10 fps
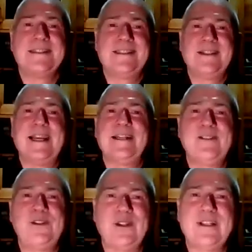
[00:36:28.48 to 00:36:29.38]
You can
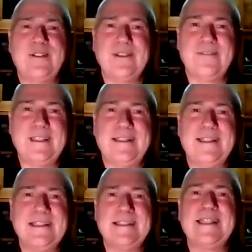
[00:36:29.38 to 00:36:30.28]
enjoy all of
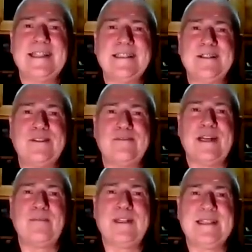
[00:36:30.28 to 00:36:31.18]
these things that you
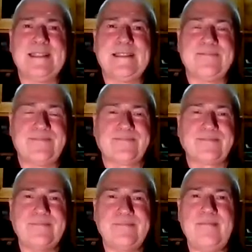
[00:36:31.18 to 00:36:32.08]
find pleasing.
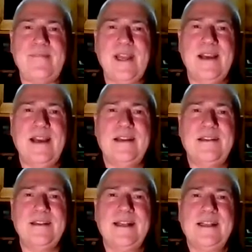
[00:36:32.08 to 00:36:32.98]

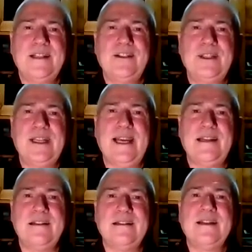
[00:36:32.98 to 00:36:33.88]
And you
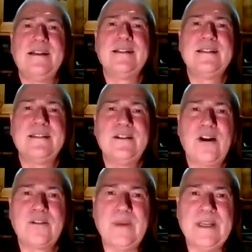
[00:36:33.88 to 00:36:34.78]
can
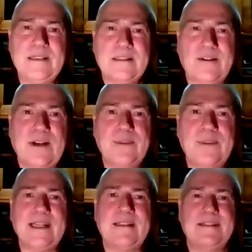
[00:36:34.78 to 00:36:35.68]
not be so
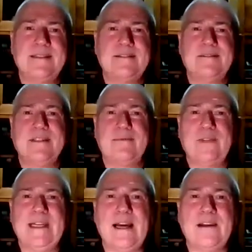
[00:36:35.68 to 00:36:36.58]
upset when
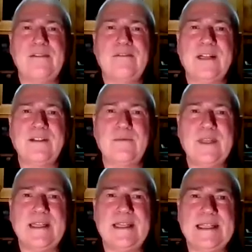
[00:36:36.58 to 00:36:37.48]
we are confronted
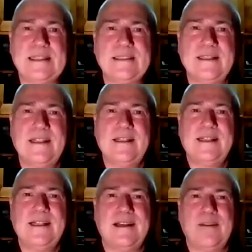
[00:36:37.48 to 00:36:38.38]
with things
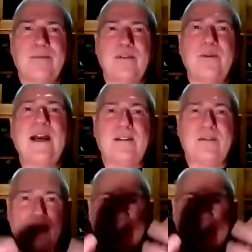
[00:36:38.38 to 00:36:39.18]
that we